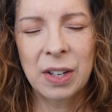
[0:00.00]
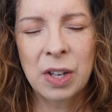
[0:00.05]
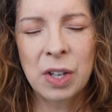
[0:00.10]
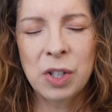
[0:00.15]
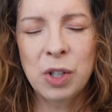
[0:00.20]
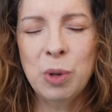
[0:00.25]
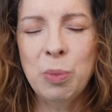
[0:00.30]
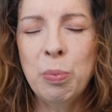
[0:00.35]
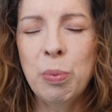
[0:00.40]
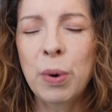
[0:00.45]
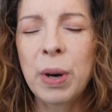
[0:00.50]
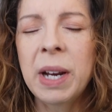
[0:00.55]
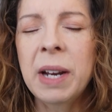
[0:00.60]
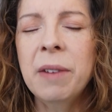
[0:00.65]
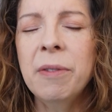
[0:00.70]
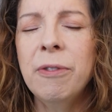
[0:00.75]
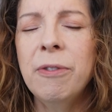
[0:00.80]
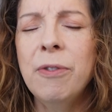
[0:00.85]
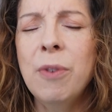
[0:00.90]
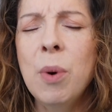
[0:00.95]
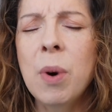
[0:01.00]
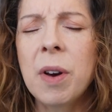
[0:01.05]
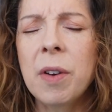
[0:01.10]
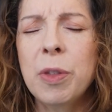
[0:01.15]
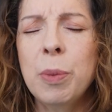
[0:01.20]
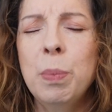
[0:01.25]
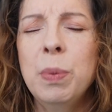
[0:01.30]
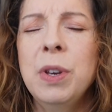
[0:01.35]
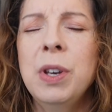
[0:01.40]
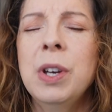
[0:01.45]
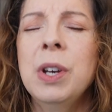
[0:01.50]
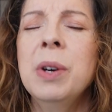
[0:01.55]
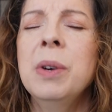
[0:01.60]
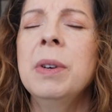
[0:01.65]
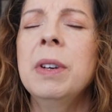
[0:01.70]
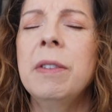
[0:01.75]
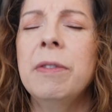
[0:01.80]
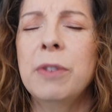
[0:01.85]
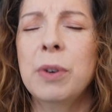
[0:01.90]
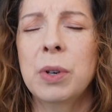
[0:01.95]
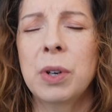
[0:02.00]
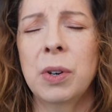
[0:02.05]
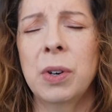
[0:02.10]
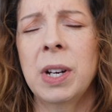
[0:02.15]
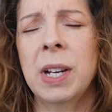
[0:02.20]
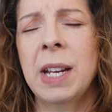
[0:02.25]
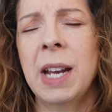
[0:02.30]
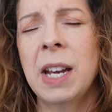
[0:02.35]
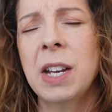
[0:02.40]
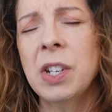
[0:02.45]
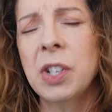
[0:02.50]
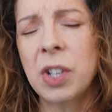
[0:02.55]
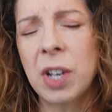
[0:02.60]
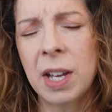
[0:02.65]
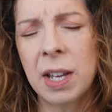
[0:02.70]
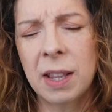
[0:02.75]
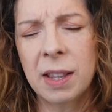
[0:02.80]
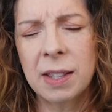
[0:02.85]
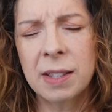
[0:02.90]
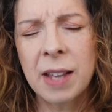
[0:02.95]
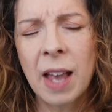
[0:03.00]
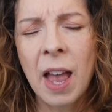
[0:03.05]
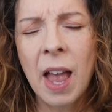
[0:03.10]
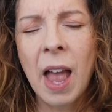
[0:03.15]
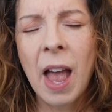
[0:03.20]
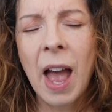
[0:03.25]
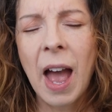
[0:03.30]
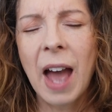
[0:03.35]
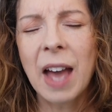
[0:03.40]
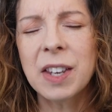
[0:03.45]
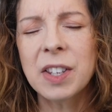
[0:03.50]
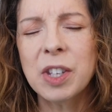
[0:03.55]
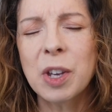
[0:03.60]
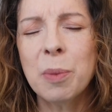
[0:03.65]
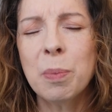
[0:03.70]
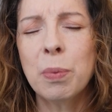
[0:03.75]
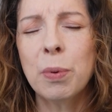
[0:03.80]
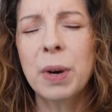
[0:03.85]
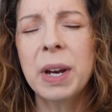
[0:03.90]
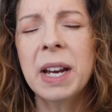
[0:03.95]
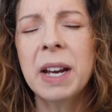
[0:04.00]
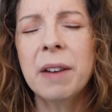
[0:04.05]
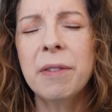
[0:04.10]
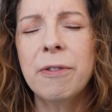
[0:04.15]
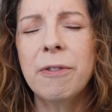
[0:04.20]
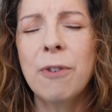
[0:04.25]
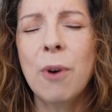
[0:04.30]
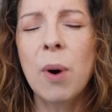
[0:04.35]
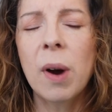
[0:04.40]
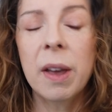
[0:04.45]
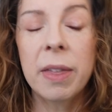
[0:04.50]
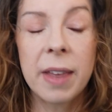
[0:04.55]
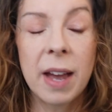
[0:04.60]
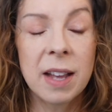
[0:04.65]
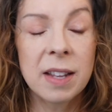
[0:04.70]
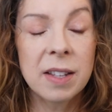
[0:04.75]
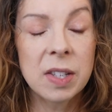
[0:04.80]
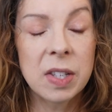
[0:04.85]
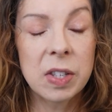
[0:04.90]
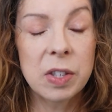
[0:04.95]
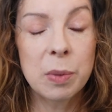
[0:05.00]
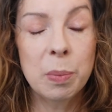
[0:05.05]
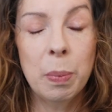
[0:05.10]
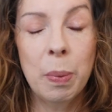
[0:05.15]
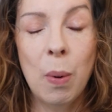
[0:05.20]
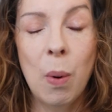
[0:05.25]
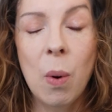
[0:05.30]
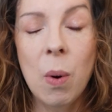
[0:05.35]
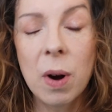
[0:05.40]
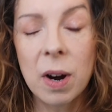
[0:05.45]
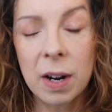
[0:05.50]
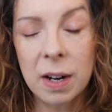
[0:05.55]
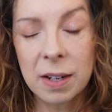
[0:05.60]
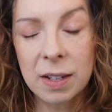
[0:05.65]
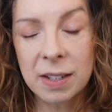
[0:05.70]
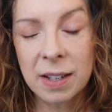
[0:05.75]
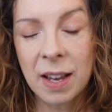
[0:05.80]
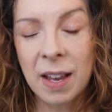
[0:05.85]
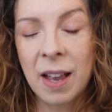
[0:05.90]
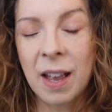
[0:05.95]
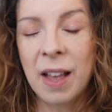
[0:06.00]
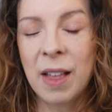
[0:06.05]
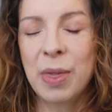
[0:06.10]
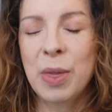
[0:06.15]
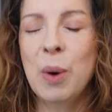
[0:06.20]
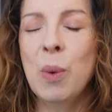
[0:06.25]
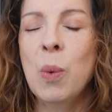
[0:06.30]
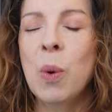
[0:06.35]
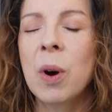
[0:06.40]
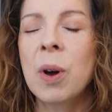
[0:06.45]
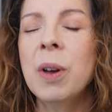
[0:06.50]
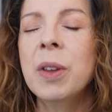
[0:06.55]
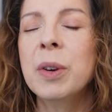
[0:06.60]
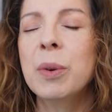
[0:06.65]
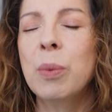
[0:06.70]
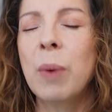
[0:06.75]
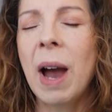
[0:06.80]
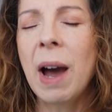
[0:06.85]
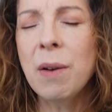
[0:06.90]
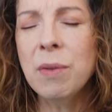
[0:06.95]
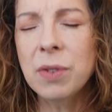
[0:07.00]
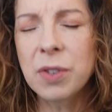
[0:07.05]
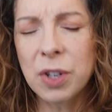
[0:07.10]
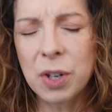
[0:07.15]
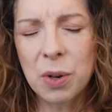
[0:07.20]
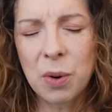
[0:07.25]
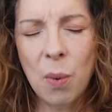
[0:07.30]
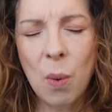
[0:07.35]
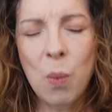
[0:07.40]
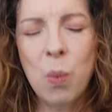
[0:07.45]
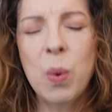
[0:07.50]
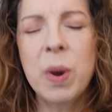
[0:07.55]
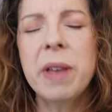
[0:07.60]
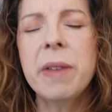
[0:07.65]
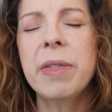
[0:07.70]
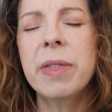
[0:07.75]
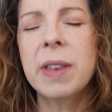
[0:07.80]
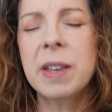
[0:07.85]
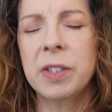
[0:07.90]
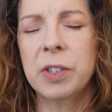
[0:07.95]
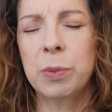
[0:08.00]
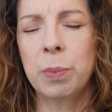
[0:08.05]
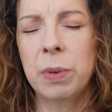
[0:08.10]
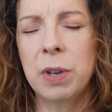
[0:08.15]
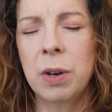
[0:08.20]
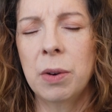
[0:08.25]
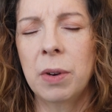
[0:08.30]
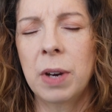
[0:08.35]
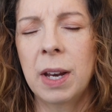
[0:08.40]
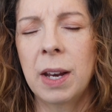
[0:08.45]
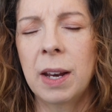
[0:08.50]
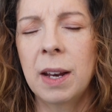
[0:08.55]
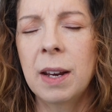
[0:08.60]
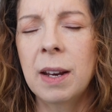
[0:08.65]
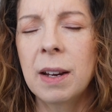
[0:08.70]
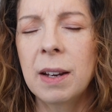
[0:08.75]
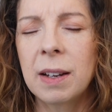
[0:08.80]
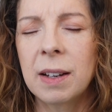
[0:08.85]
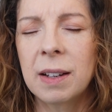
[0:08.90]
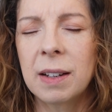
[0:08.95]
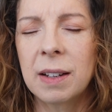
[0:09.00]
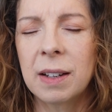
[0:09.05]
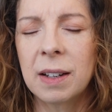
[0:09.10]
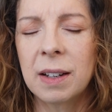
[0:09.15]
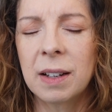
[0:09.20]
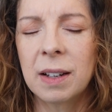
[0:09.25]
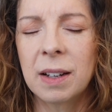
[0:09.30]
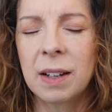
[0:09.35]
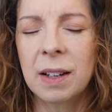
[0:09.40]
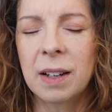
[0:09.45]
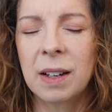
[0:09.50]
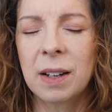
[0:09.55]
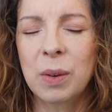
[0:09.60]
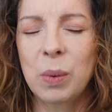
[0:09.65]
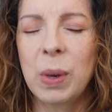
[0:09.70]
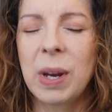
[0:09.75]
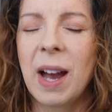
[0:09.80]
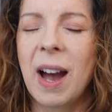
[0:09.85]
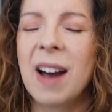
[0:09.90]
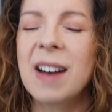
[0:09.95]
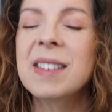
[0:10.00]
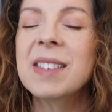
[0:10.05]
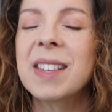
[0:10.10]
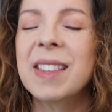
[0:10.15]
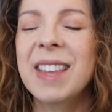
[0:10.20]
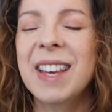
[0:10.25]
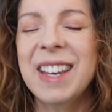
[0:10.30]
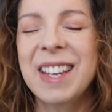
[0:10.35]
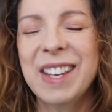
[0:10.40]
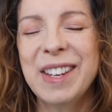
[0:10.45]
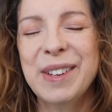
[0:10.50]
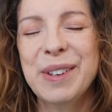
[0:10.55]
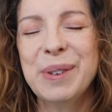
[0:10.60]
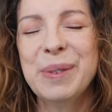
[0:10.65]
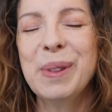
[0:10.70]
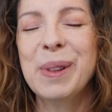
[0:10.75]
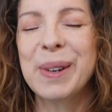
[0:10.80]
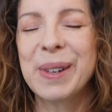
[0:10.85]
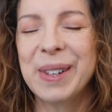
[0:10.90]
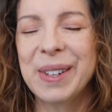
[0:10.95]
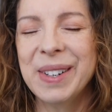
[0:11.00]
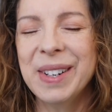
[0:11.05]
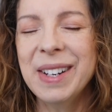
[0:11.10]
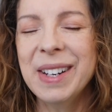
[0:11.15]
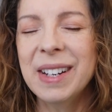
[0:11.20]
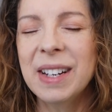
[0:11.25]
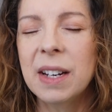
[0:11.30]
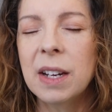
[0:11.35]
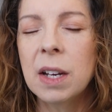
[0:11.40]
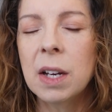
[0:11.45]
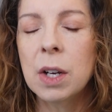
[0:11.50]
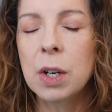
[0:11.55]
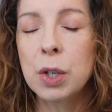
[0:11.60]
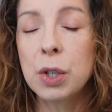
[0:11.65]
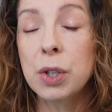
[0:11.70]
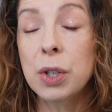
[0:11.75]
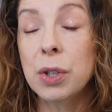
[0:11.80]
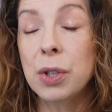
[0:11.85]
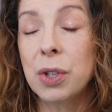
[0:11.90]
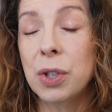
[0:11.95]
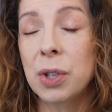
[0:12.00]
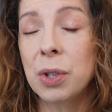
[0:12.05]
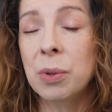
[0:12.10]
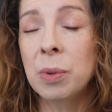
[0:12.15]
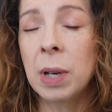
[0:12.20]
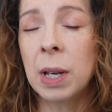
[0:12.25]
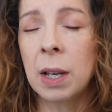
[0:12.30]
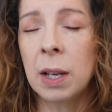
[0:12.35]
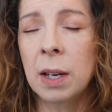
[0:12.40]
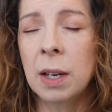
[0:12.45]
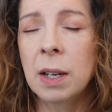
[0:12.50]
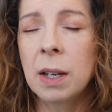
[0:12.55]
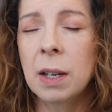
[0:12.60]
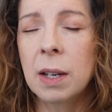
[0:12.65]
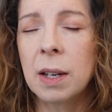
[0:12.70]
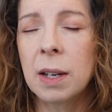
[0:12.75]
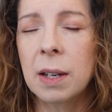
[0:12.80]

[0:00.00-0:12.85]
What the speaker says: to bring forth beautiful creations and to bring forth and support the world around you with this beauty. We ask that you learn to tune in,